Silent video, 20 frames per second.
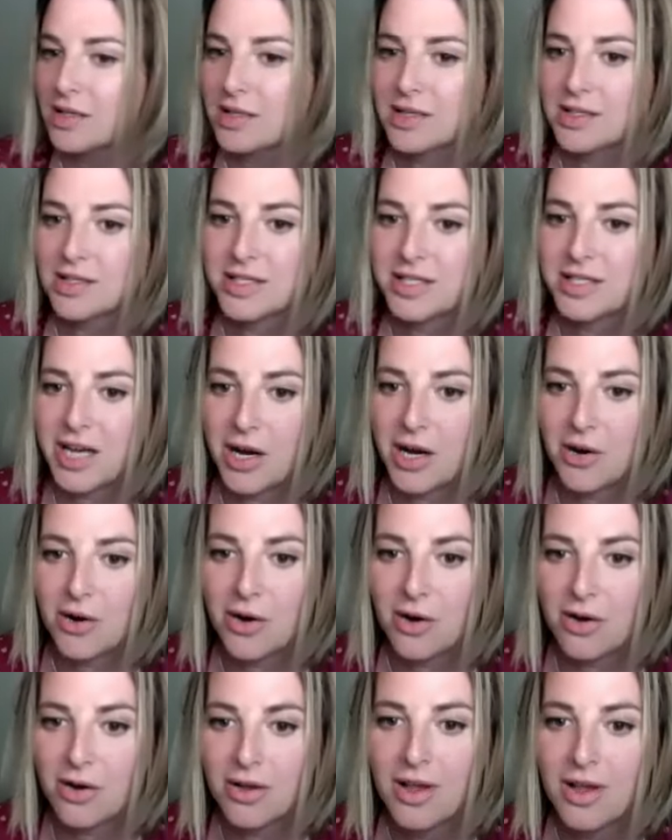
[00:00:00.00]
Ess's
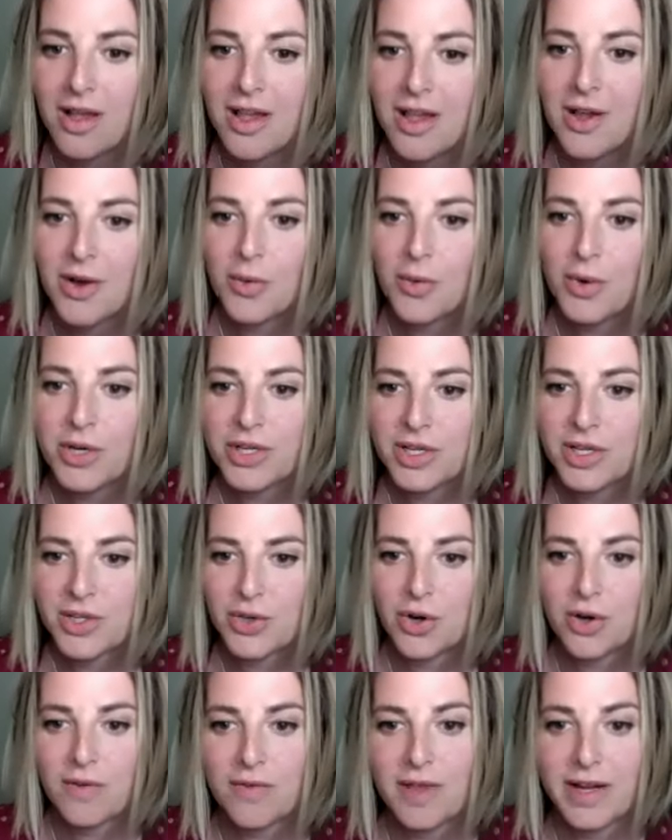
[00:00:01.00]
Darryl, mm-hmm. which is
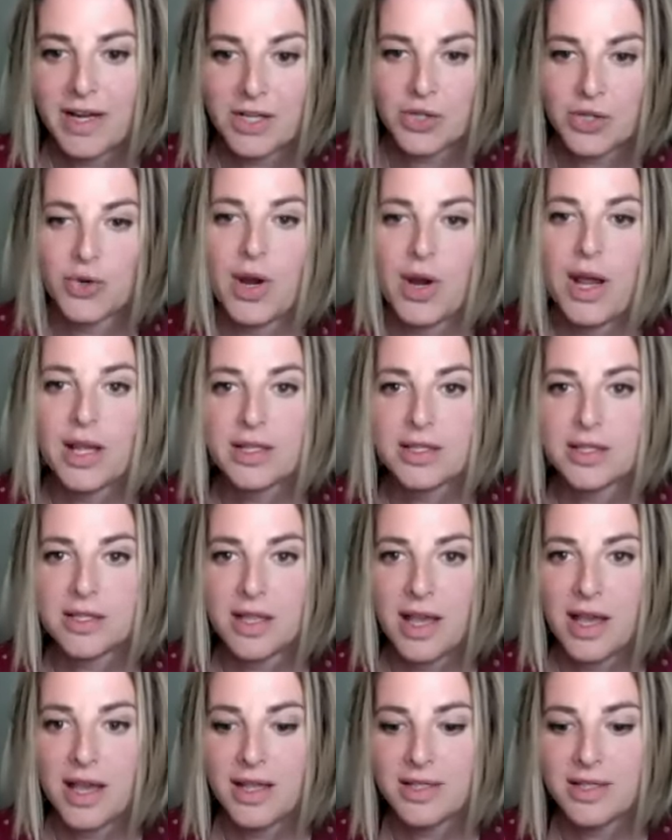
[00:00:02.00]
sort of like a trans
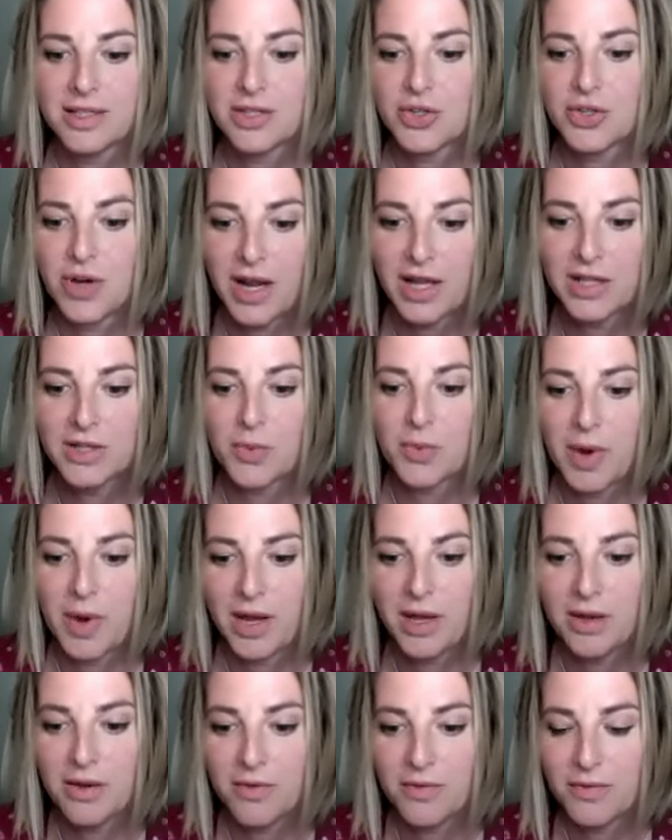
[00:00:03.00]
lens, a trans
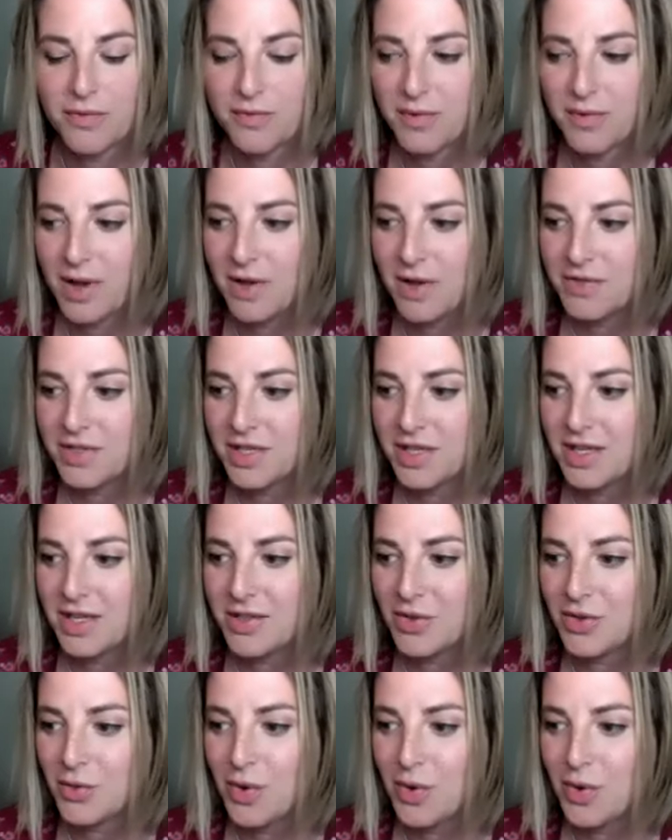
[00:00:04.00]
way of of
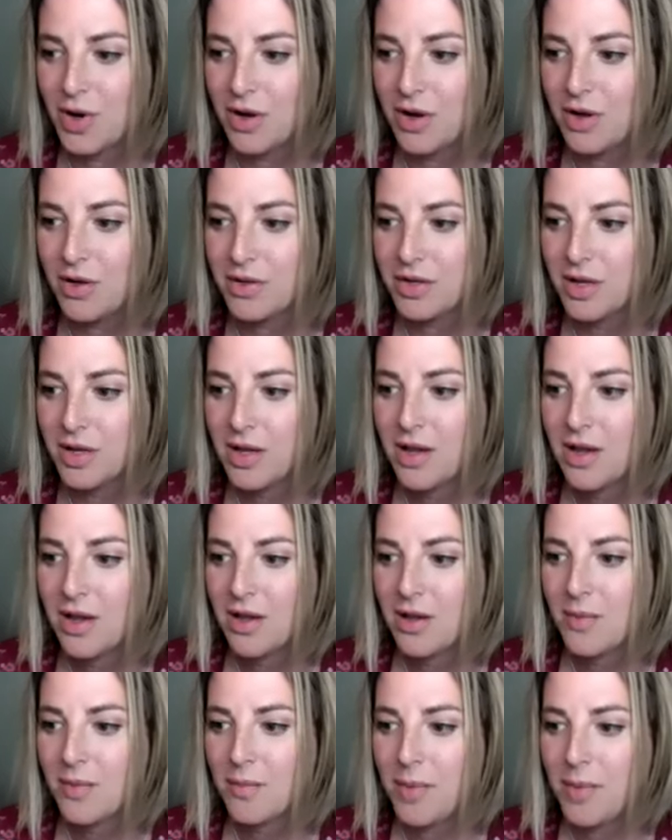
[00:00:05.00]
seeing the world,
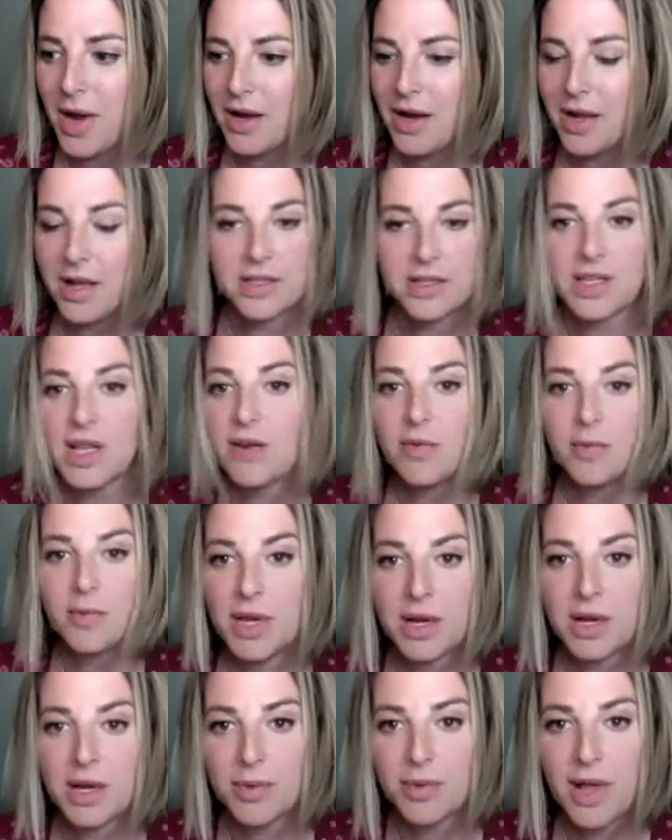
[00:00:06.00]
but instead of
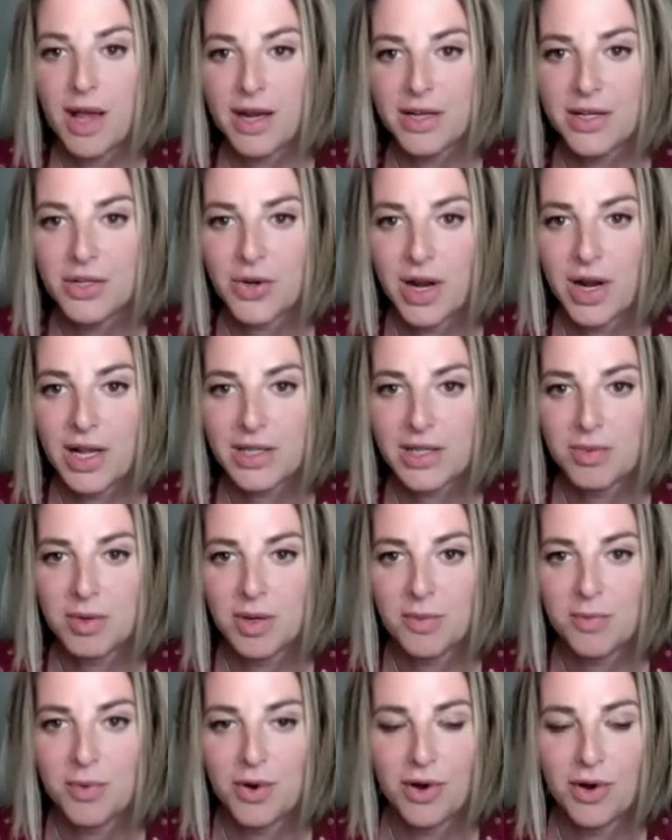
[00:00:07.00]
being applied to trans
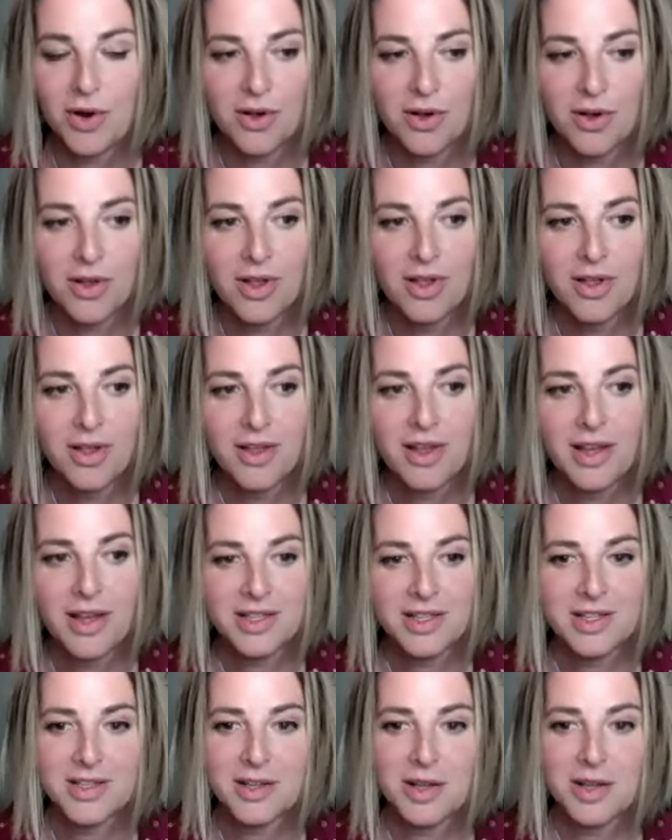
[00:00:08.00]
people,
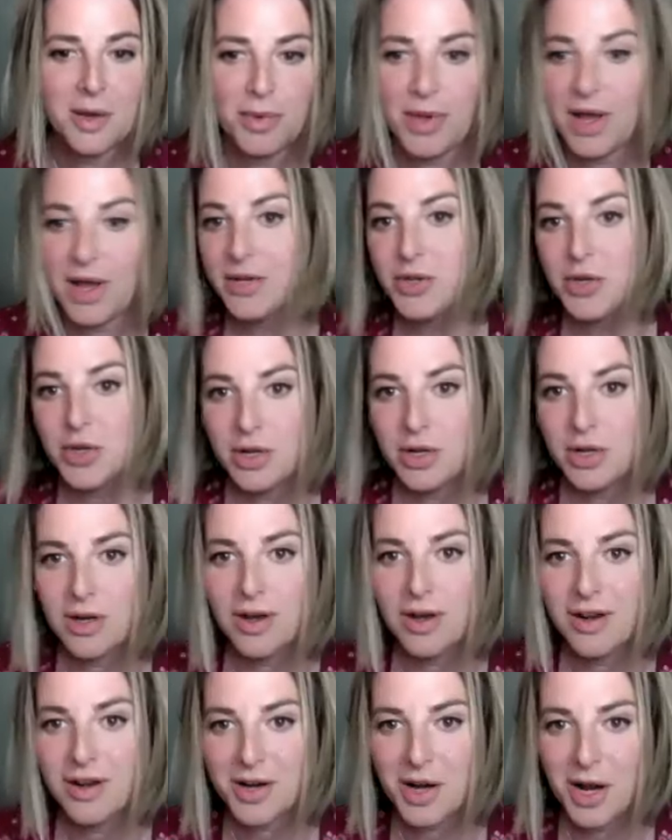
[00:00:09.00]
it's applied to
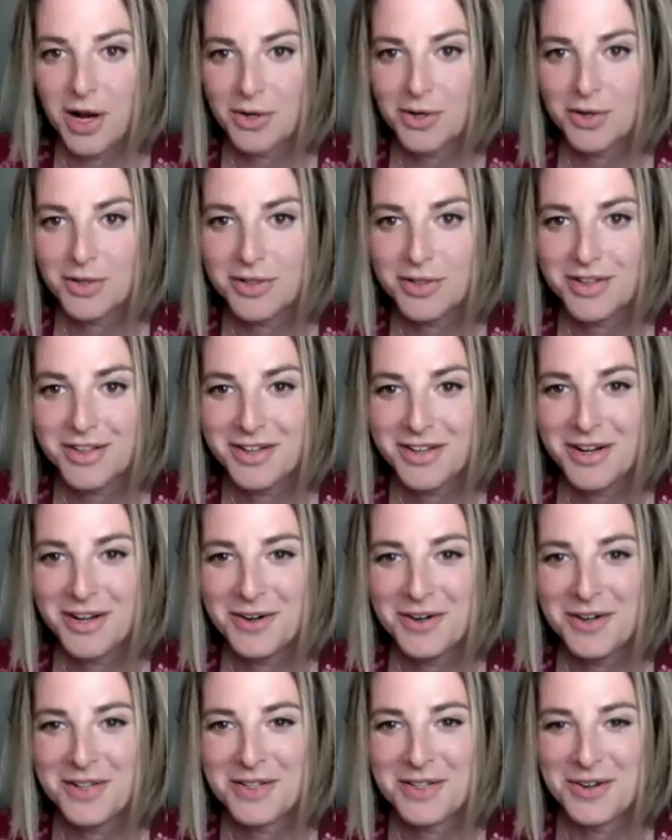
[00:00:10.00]
a cuckold, you
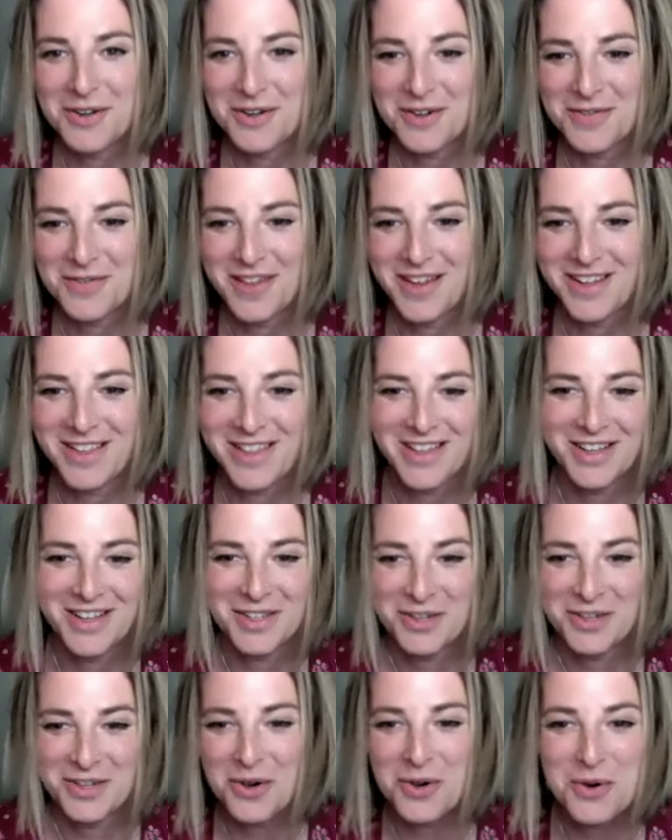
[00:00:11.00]
know, and it's sort of like
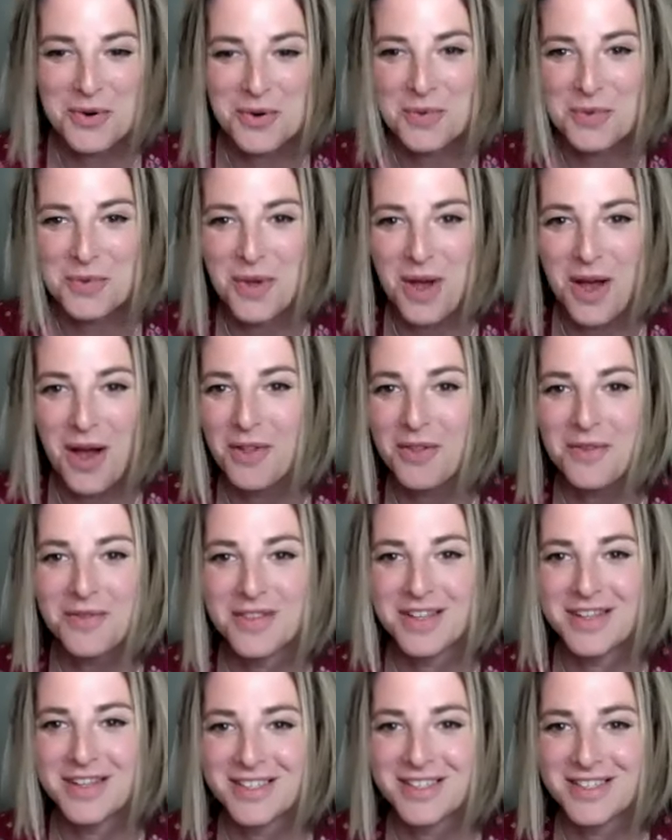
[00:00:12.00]
the the whole all
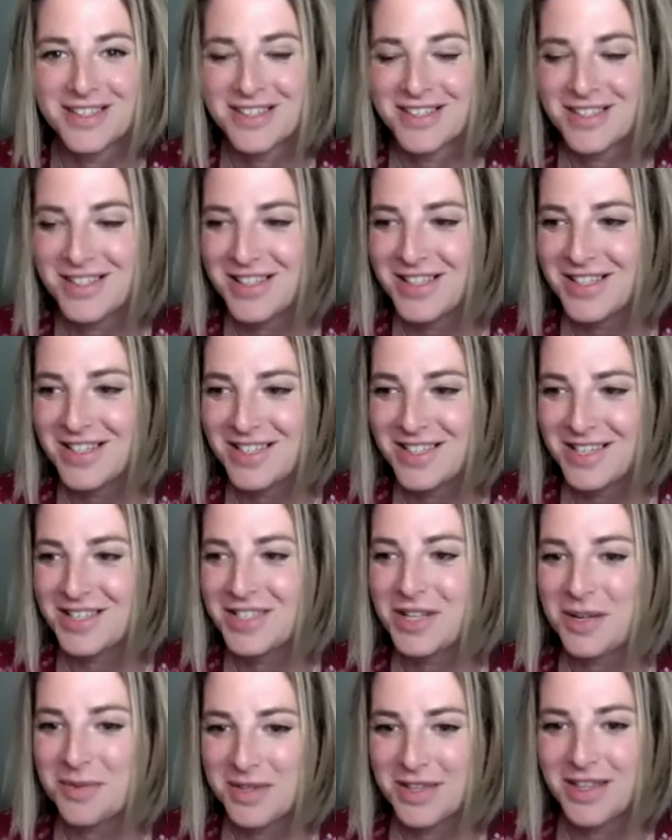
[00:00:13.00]
of these these
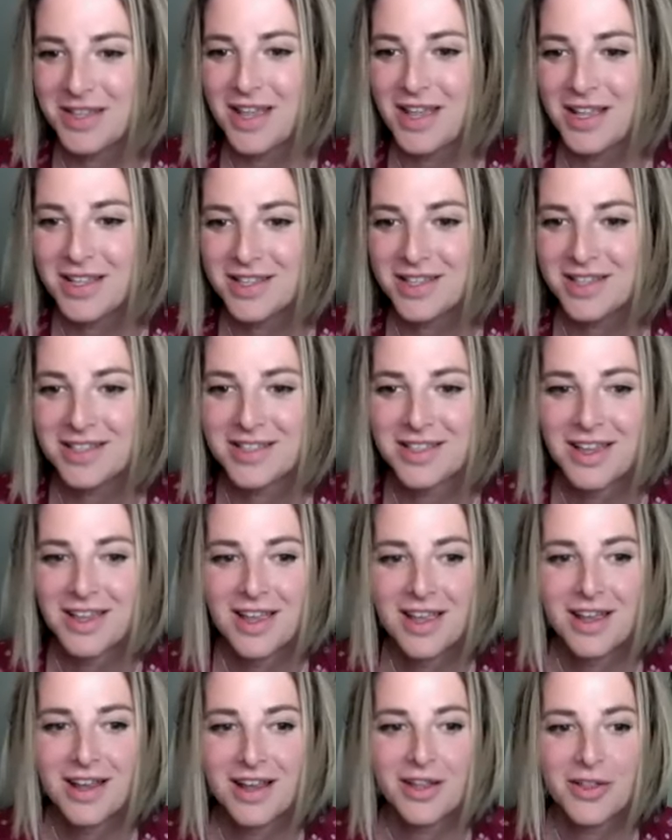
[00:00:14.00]
systems and lenses.
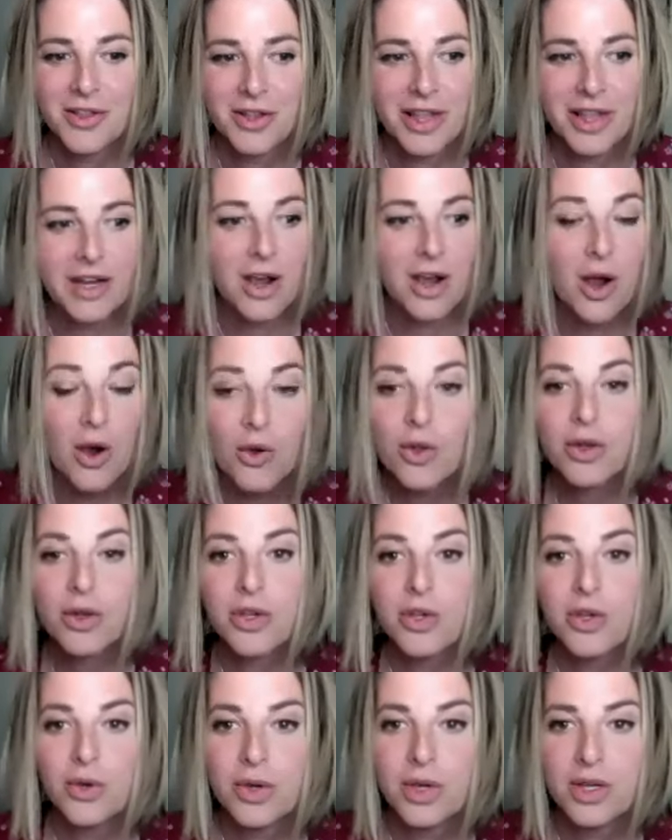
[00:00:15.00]
They're like, oh
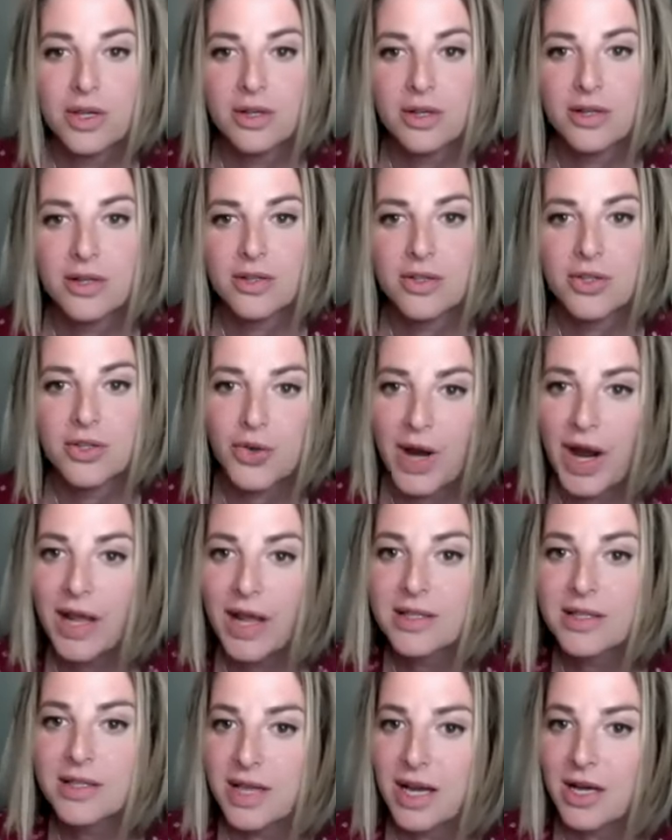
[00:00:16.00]
look, you can
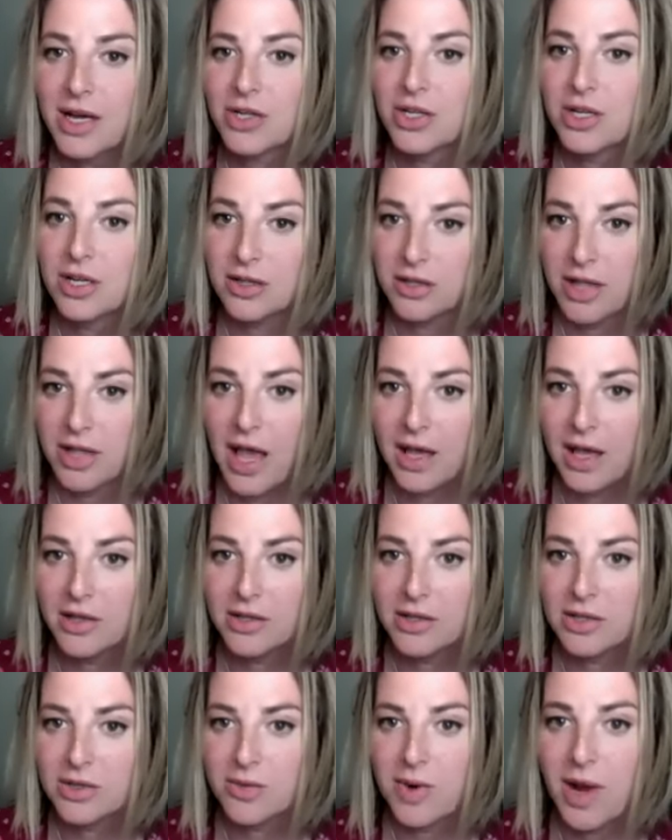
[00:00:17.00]
trans is actually a
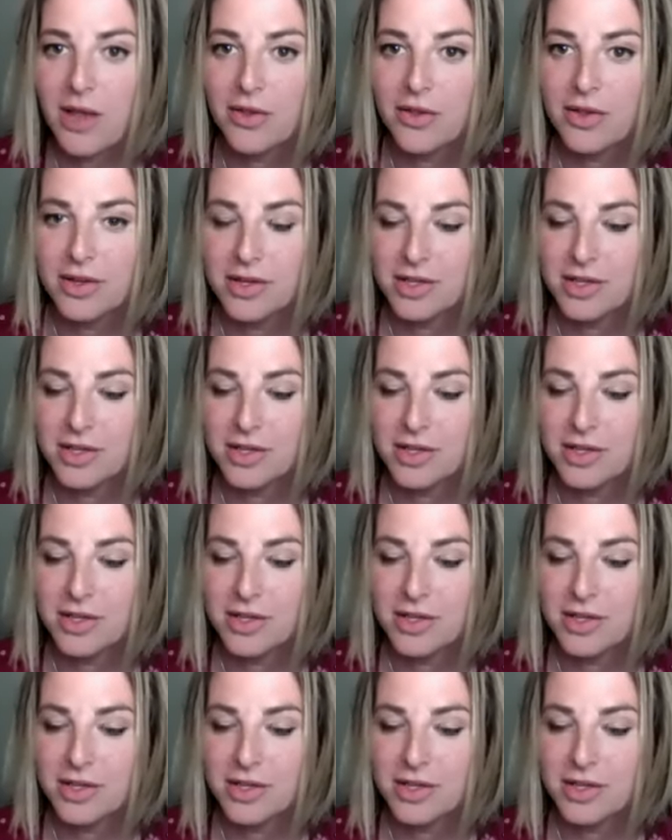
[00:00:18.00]
lens mm-hmm. rather mm-hmm.